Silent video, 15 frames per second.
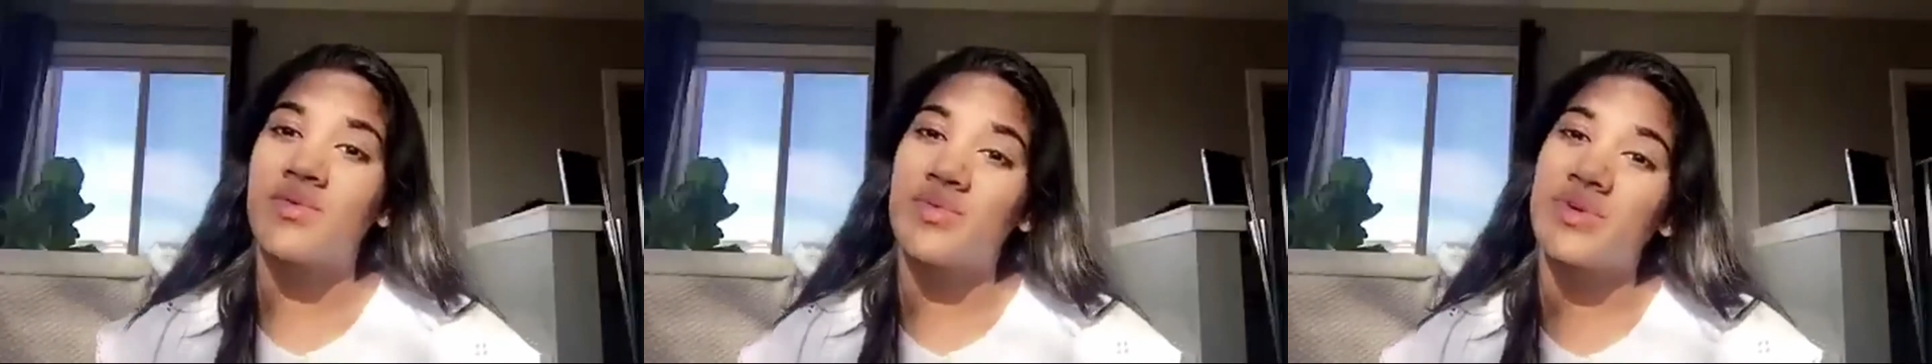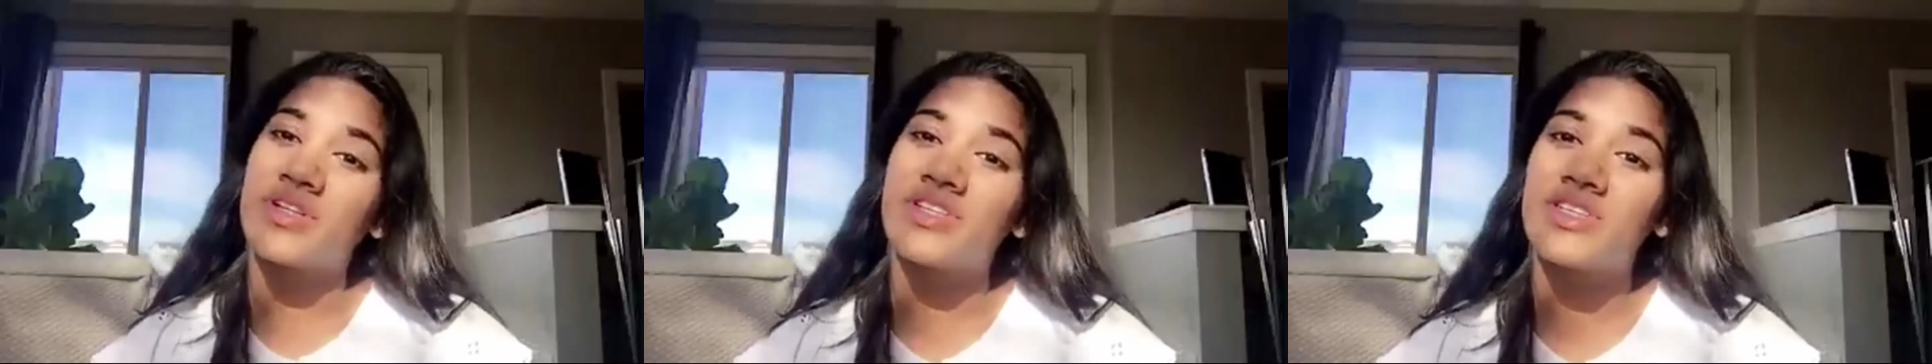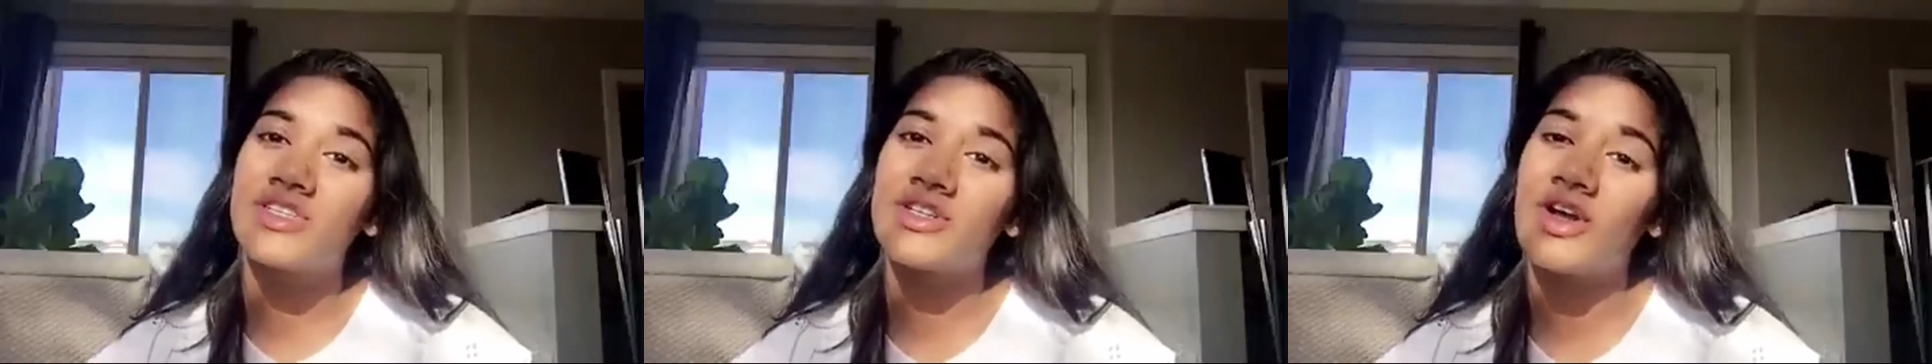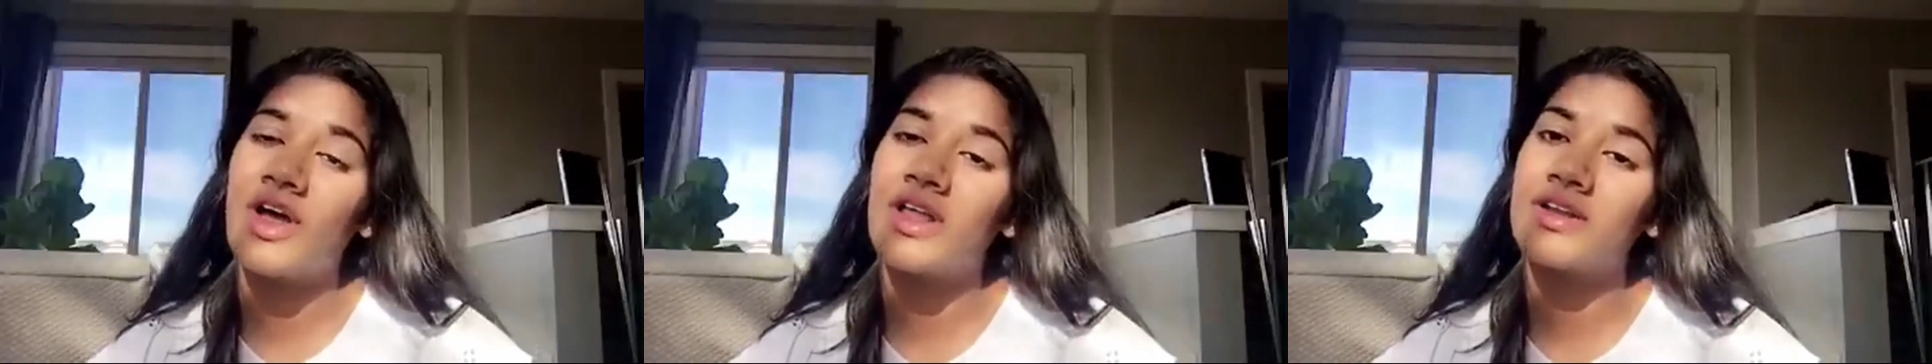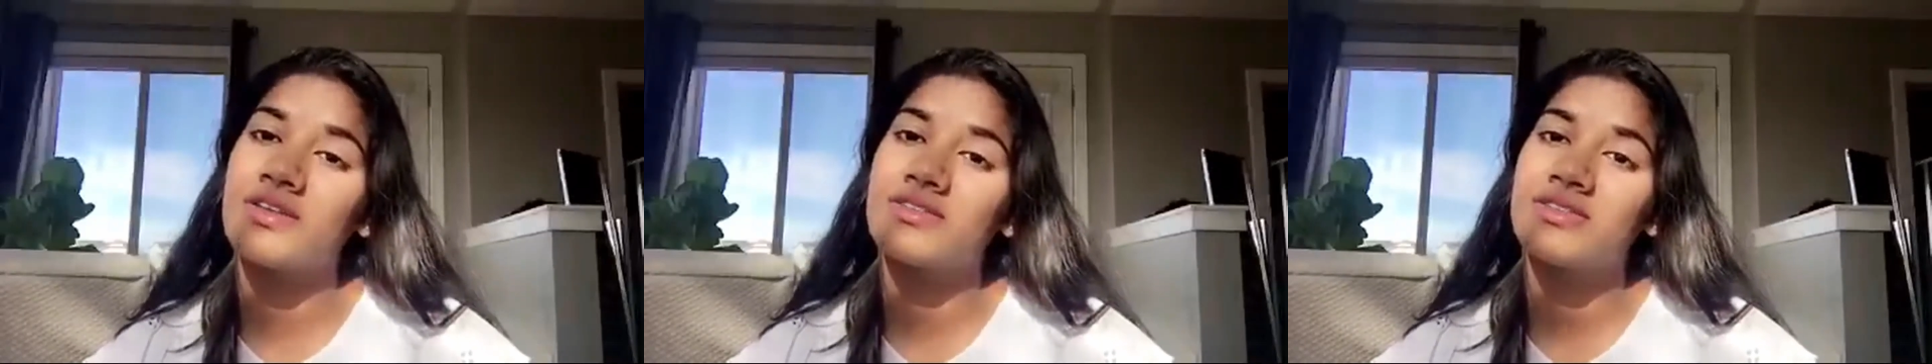Really,
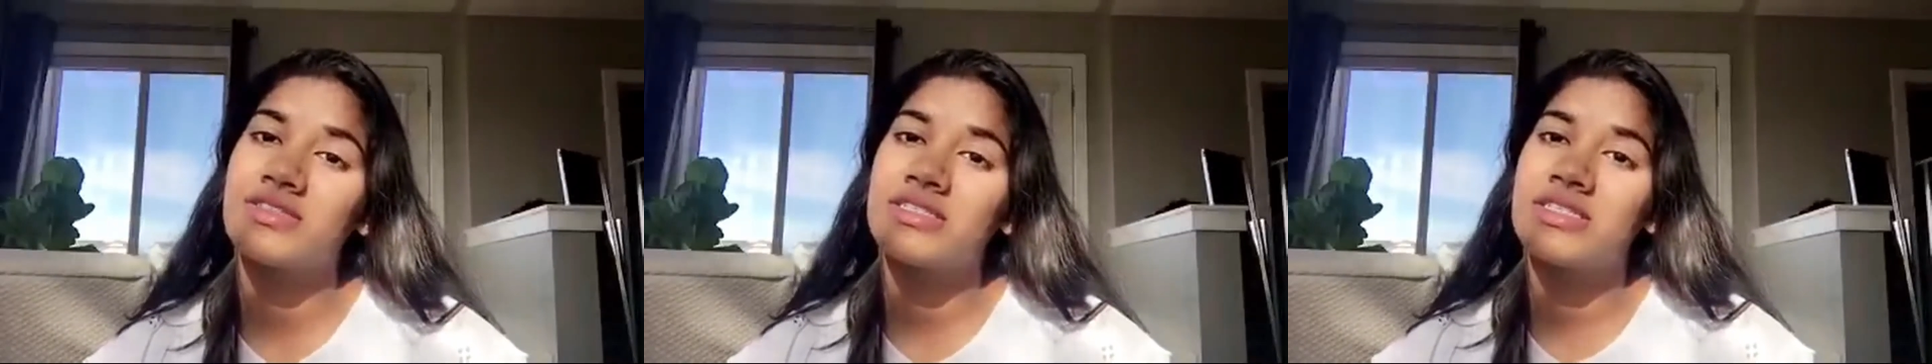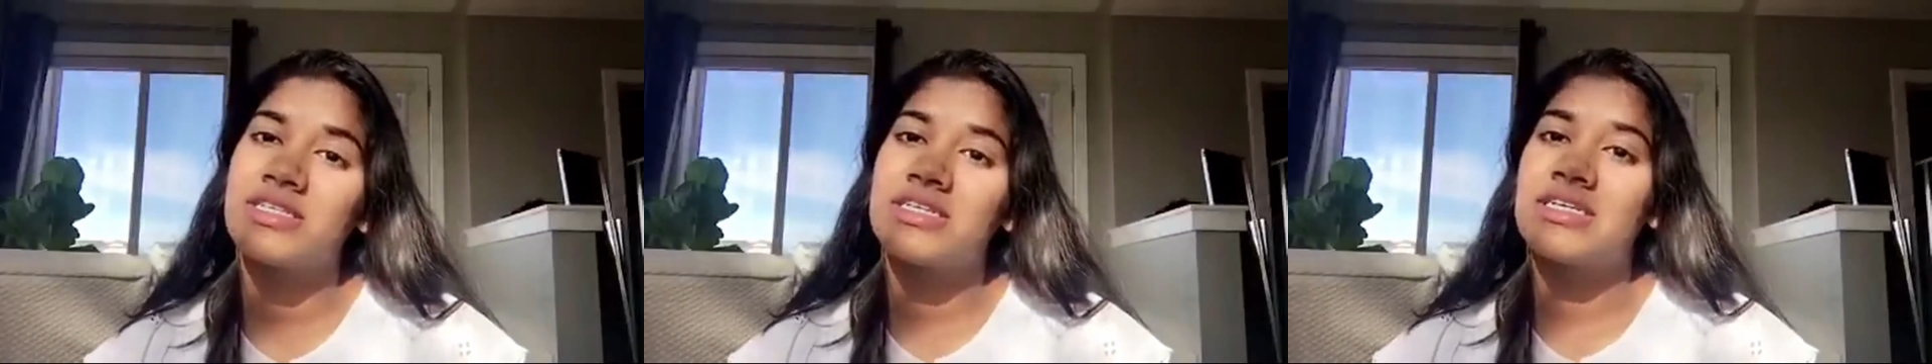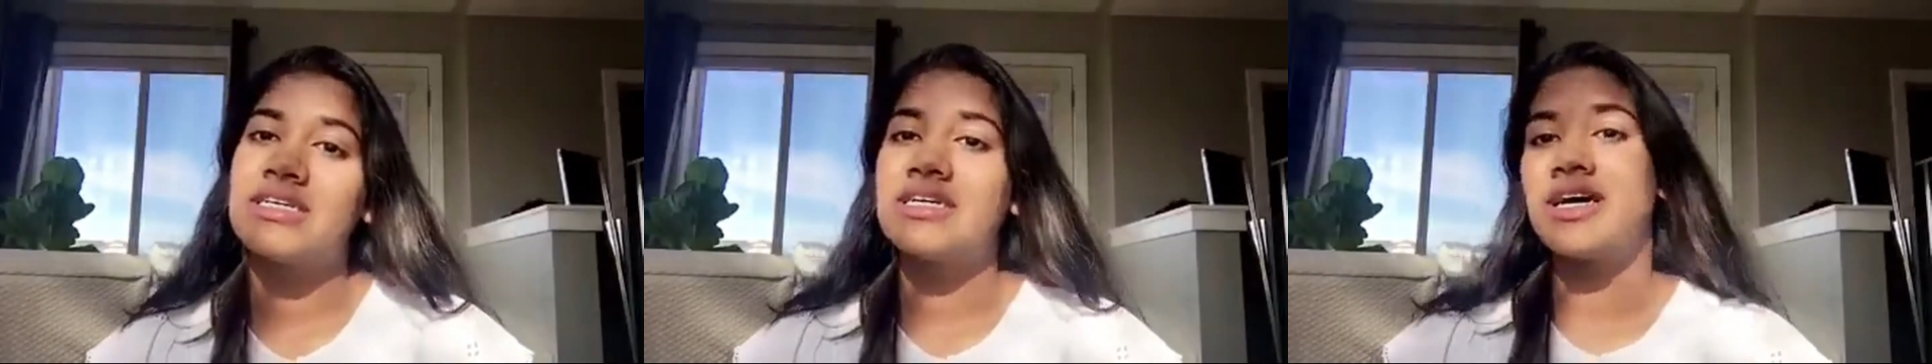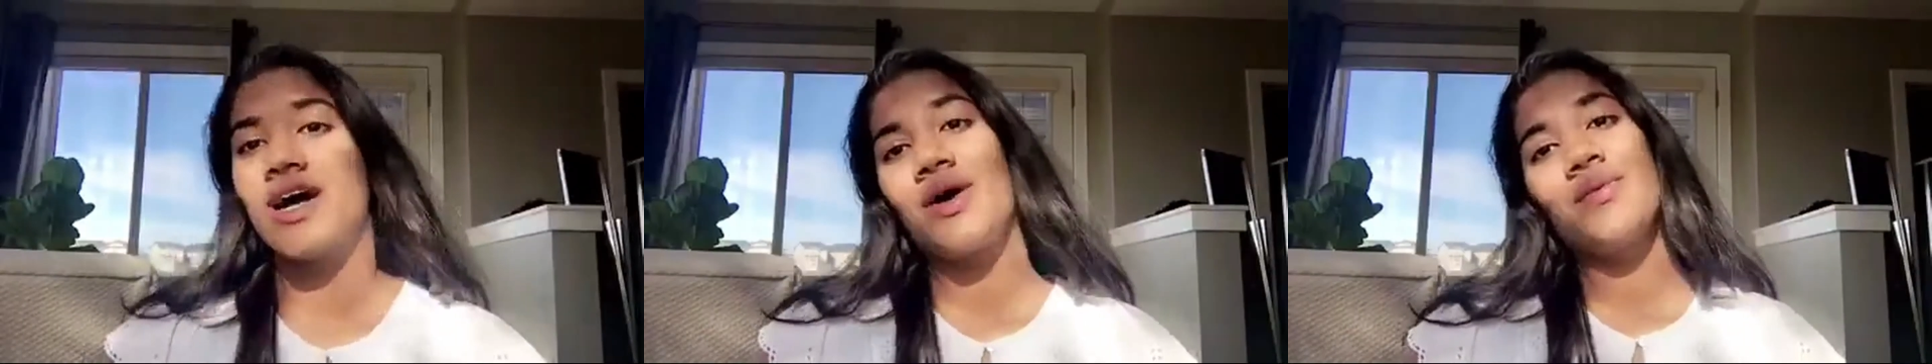Sean? I